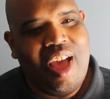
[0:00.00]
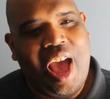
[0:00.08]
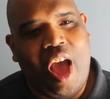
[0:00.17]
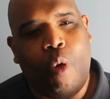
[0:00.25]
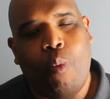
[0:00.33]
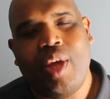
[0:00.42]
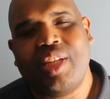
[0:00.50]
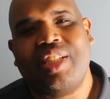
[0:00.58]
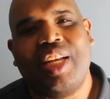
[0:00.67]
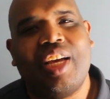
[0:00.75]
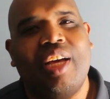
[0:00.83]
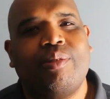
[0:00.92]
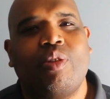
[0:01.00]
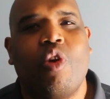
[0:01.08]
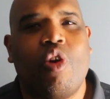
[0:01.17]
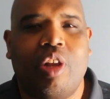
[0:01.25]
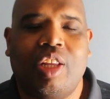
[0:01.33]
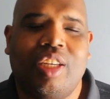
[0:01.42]
I wish it comes
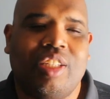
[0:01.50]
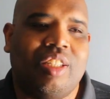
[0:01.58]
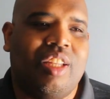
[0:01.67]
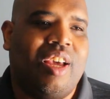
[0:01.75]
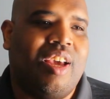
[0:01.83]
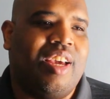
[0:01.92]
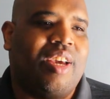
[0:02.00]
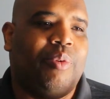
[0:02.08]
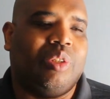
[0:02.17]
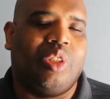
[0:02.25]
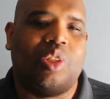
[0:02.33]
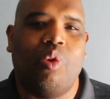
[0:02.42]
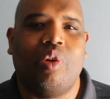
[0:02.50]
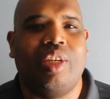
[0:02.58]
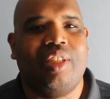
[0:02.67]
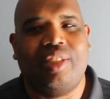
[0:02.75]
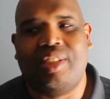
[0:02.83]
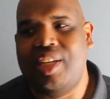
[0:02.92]
earlier. It was so
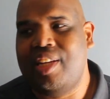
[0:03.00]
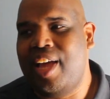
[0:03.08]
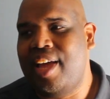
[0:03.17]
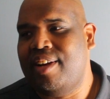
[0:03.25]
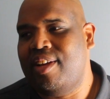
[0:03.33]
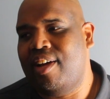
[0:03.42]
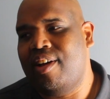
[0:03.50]
good to see that.